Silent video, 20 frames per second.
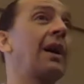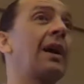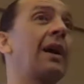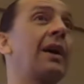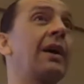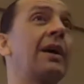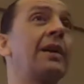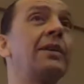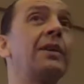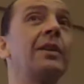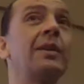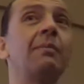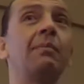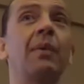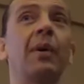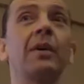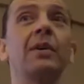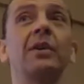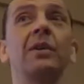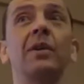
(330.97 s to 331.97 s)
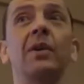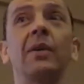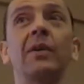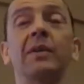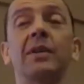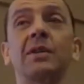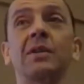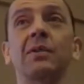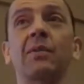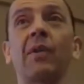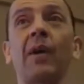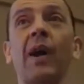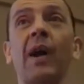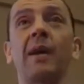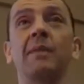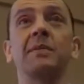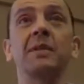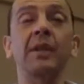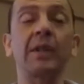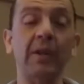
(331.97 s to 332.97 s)
And in the book, it
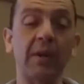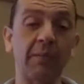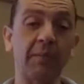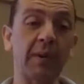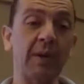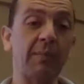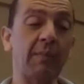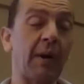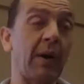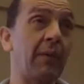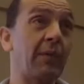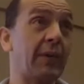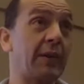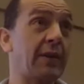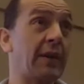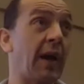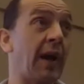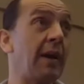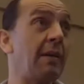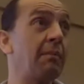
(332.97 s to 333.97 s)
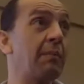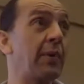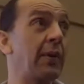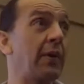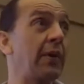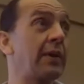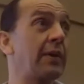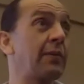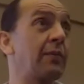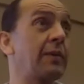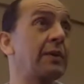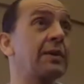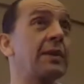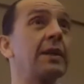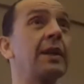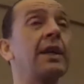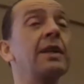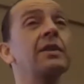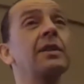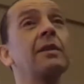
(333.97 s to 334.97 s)
describes a little bit about the time period. It was the
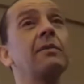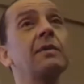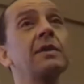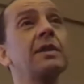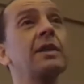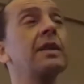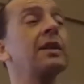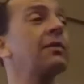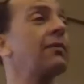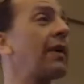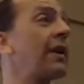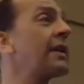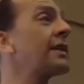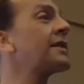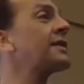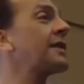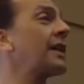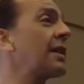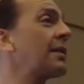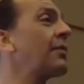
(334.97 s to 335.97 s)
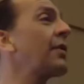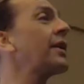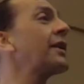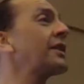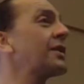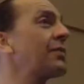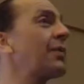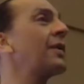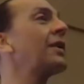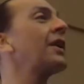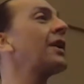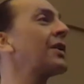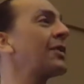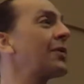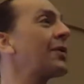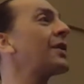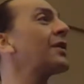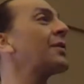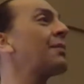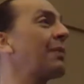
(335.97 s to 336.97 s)
nation was getting ready to celebrate its
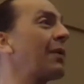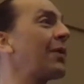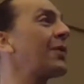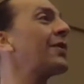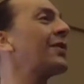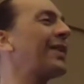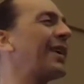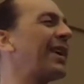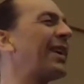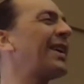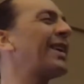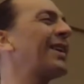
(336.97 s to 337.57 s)
100th birthday.